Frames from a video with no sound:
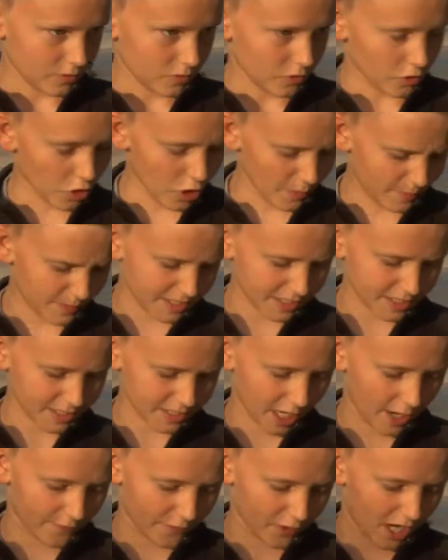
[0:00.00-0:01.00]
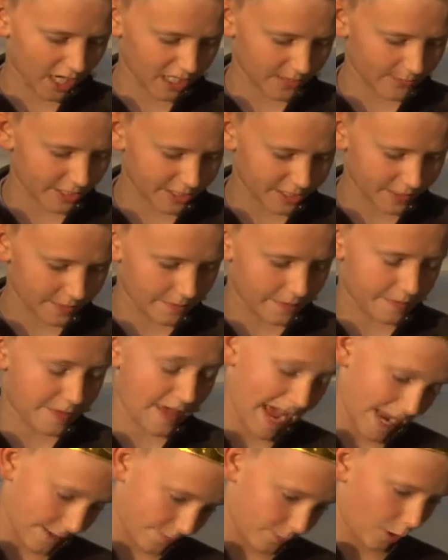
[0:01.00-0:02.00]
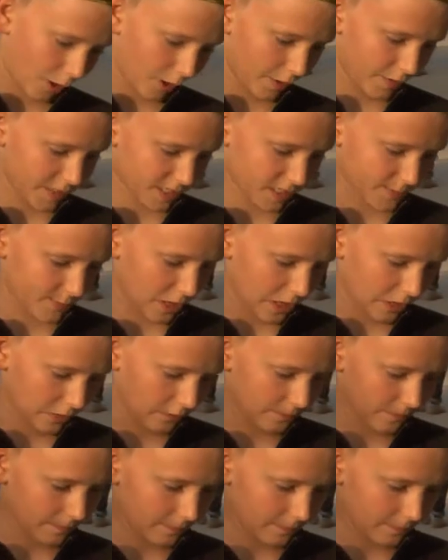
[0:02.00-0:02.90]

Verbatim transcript: Uh-huh. Oops, I forgot to mention that part of the spell.